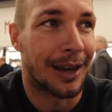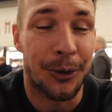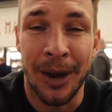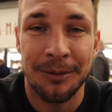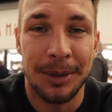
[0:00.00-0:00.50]
If
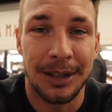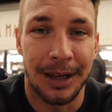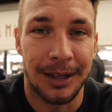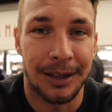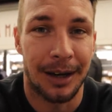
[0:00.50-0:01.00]
you have been to
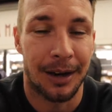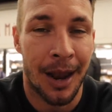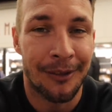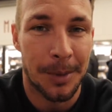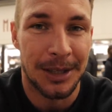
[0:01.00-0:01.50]
London and you
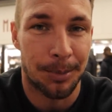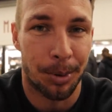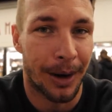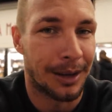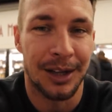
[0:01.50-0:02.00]
haven't been to
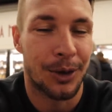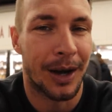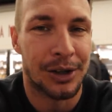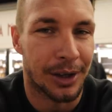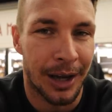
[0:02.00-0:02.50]
Pret, then you
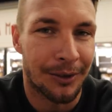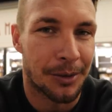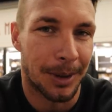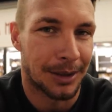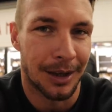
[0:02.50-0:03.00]
actually
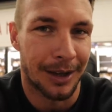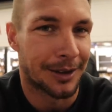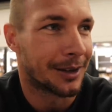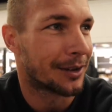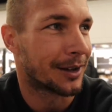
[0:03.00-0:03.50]
haven't been to
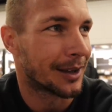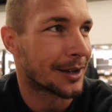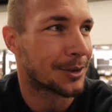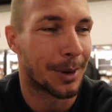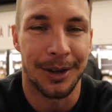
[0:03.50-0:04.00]
London. I think
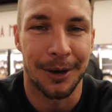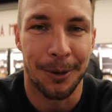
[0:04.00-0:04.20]
that's the way that it